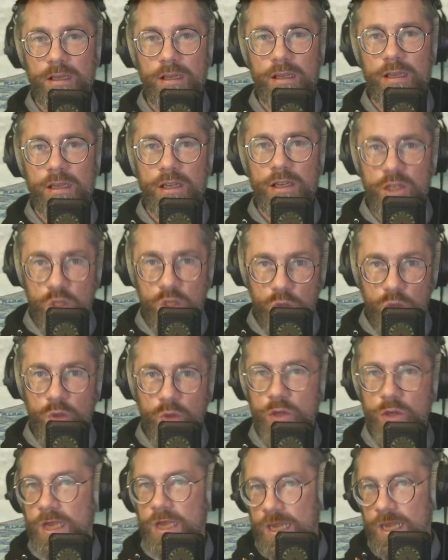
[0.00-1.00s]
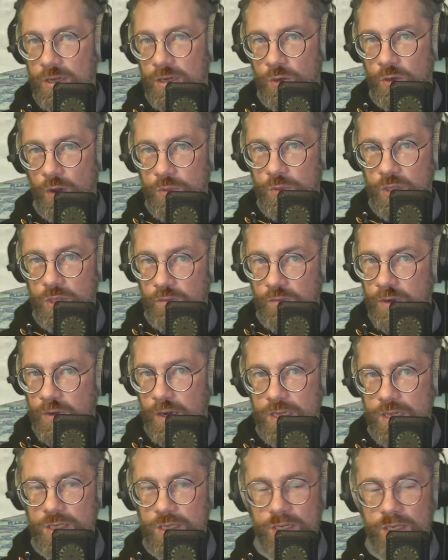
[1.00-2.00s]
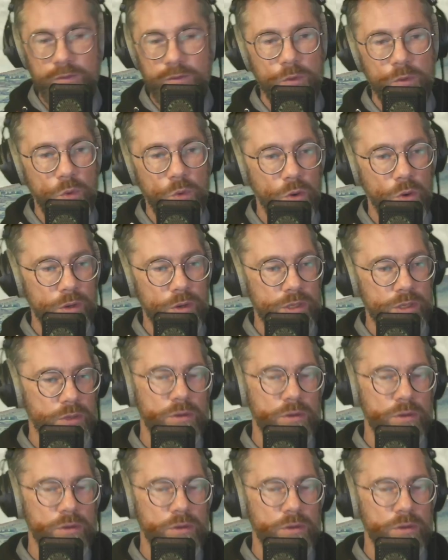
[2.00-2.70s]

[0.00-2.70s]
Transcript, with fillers: due to the interruption of various civil wars. So